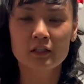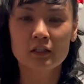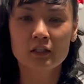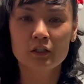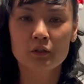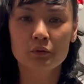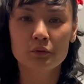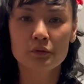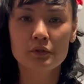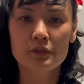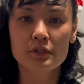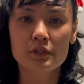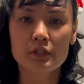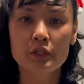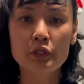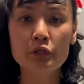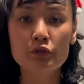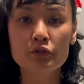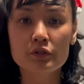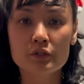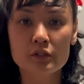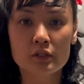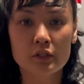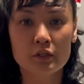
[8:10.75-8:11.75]
who is
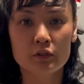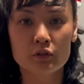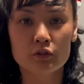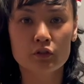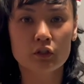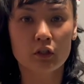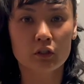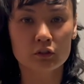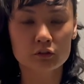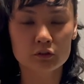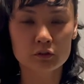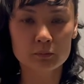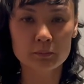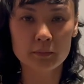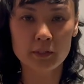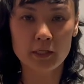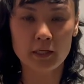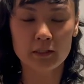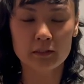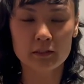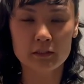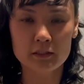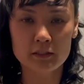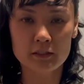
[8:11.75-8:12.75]
interested to talk to me
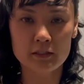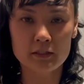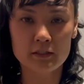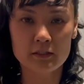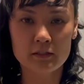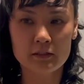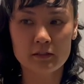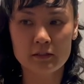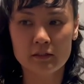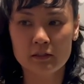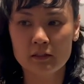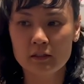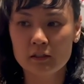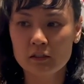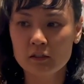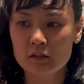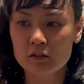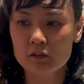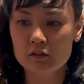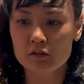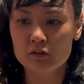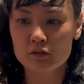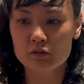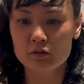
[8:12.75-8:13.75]
at least.
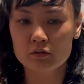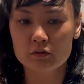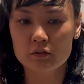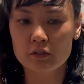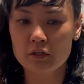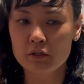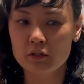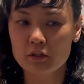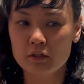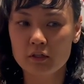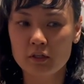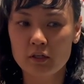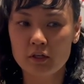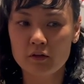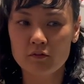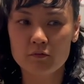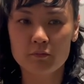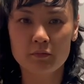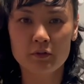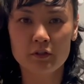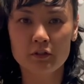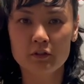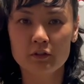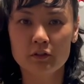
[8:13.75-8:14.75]
So that gave
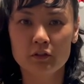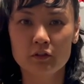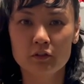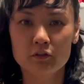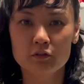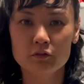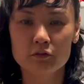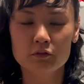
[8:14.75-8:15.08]
me a